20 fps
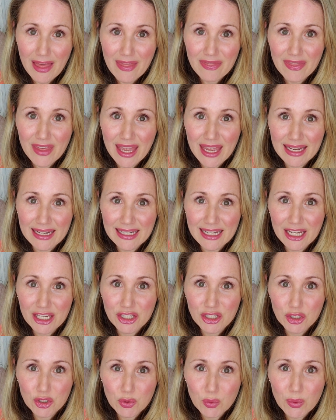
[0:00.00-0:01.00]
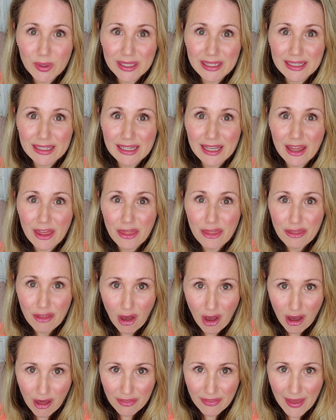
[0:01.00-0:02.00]
then you would
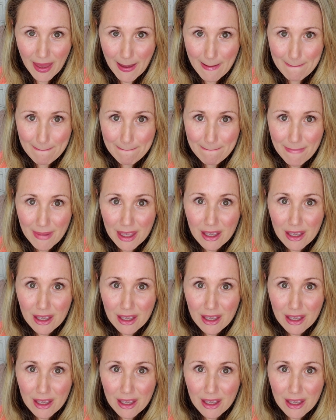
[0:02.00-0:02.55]
thaw them,